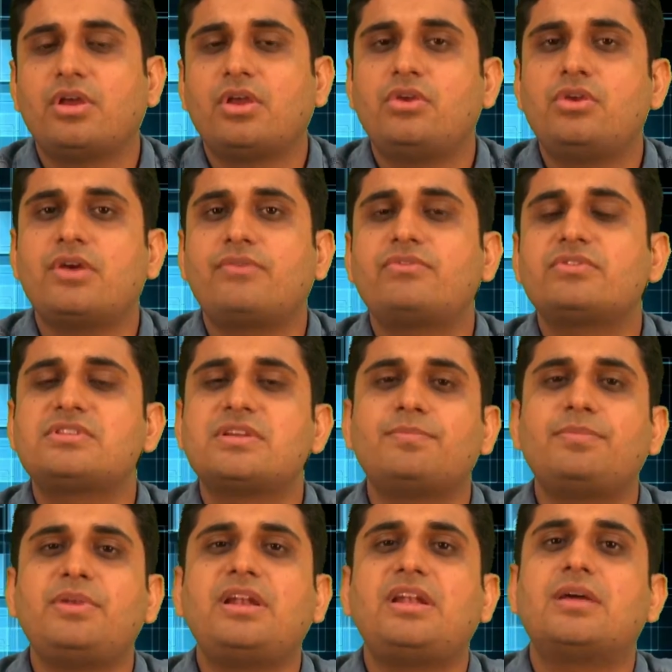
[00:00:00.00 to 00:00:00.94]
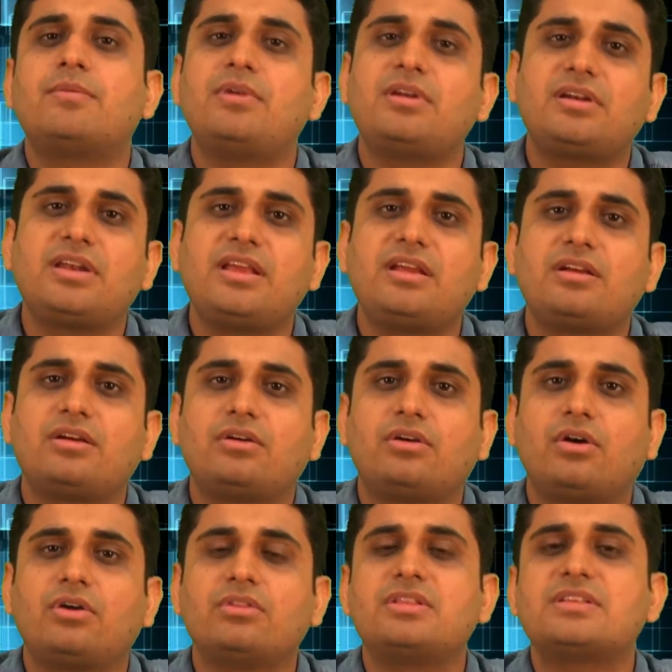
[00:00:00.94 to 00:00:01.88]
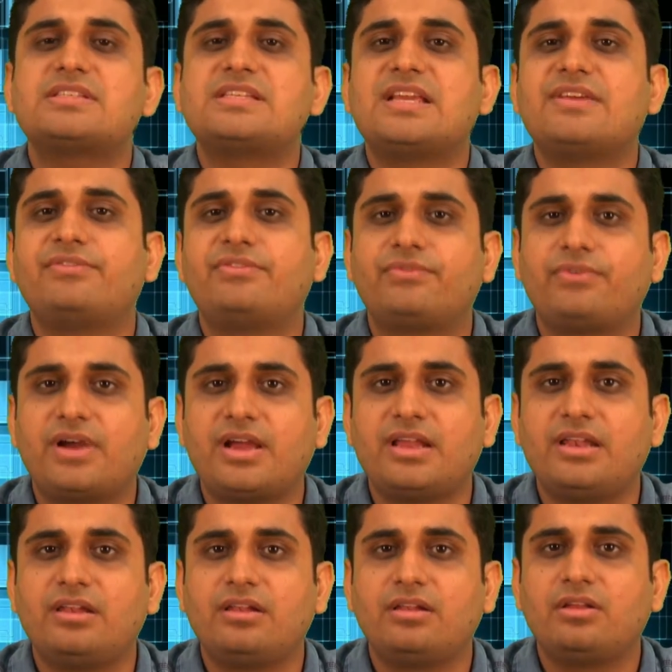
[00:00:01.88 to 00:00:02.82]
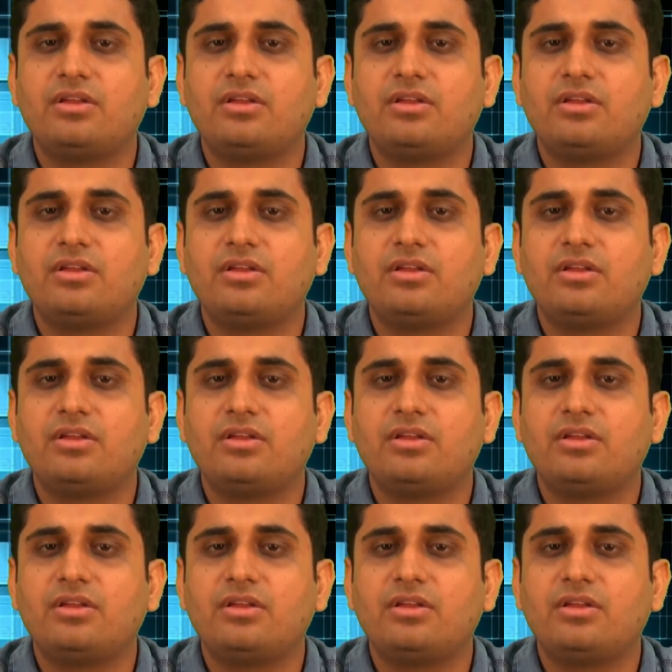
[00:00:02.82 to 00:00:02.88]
you have to simply double click on the saved file.